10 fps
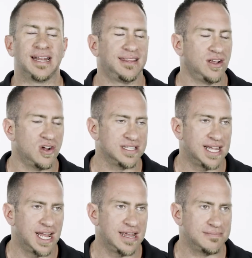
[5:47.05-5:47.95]
that thing on
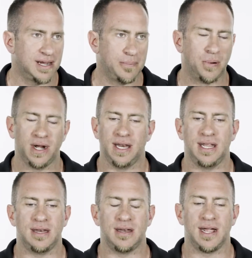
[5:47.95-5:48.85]
time. I put it
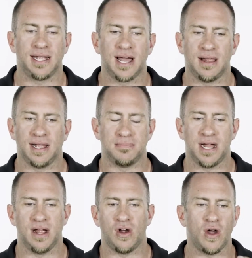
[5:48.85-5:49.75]
in, I got like
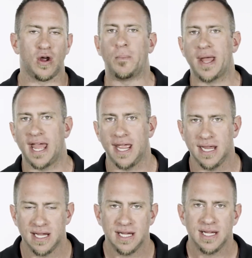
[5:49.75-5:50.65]
my auto
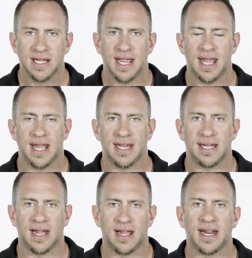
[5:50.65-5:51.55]
pay,
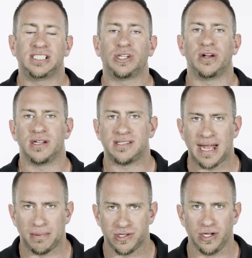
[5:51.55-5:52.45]
and I started
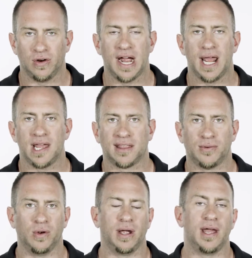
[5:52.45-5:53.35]
establishing credit
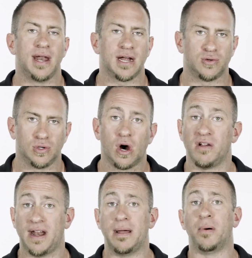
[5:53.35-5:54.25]
through an actual
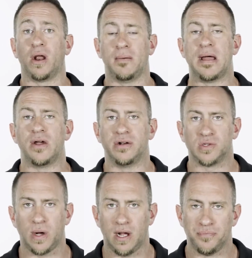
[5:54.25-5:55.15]
car that I bought on my own
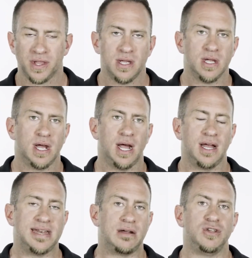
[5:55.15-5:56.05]
as well.
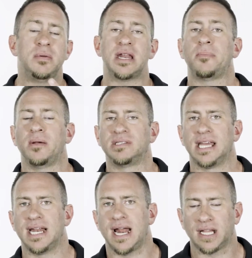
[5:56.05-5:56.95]
Now, you may not be able to
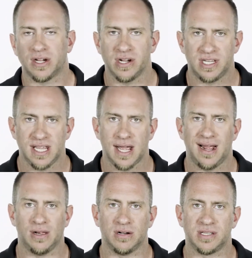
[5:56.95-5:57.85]
get an Acura
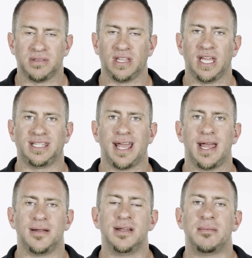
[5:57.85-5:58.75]
TL or something like
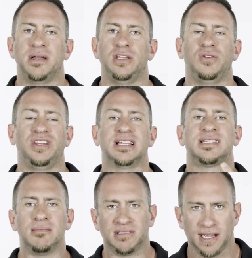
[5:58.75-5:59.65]
that, but you can get
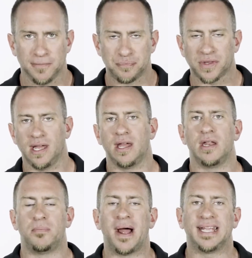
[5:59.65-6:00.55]
something.
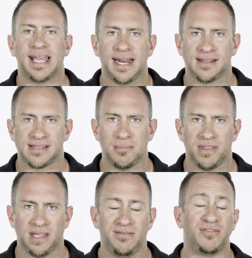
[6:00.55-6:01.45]
And by getting
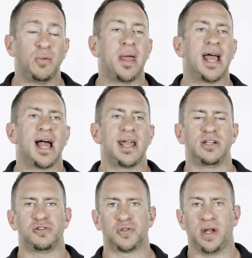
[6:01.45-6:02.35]
something, even if you pay a high
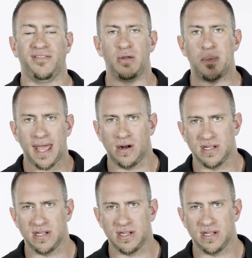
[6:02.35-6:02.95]
interest rate, if you pay it